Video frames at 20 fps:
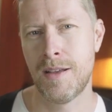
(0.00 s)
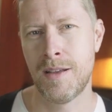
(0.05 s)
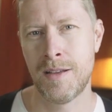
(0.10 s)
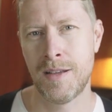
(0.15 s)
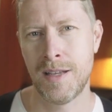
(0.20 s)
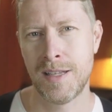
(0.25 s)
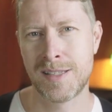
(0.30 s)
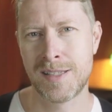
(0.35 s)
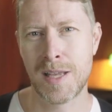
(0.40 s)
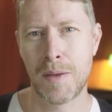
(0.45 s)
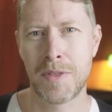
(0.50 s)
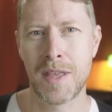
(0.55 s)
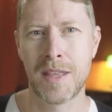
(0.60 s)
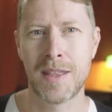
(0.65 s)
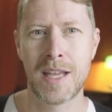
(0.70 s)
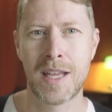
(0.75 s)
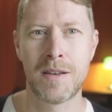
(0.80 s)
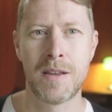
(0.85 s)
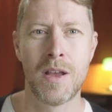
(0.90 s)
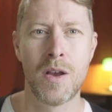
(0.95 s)
It's something
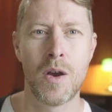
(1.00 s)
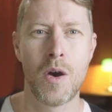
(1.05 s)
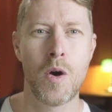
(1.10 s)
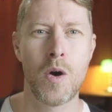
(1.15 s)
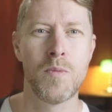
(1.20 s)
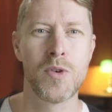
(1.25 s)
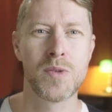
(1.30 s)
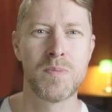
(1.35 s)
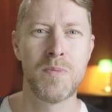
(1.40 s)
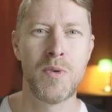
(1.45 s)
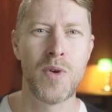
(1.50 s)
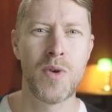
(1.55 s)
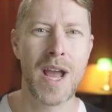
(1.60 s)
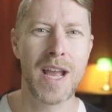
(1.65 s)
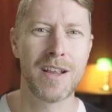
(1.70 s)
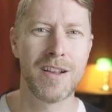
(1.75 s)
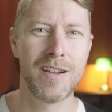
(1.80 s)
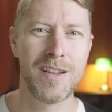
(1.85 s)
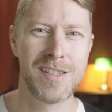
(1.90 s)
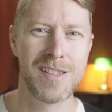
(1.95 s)
that almost
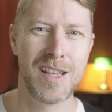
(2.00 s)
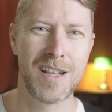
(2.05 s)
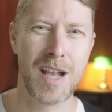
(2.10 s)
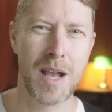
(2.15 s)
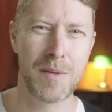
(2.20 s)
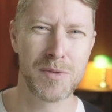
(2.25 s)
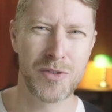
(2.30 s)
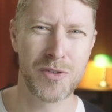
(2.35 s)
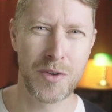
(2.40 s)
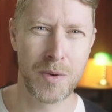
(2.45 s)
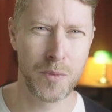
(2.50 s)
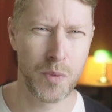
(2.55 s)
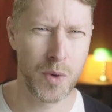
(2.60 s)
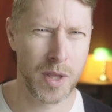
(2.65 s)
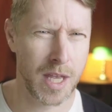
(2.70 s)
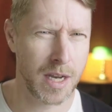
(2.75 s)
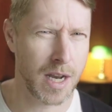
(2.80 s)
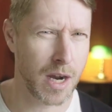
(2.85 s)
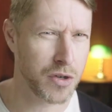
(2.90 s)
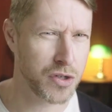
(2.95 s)
miraculously comes from
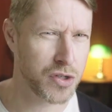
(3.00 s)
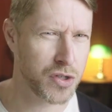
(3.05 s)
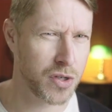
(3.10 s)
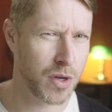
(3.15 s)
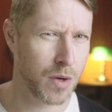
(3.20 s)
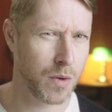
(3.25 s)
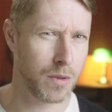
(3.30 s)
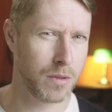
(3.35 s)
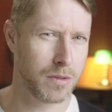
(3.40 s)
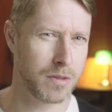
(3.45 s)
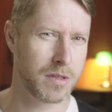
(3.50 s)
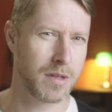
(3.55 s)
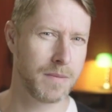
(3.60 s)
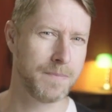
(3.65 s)
within our souls.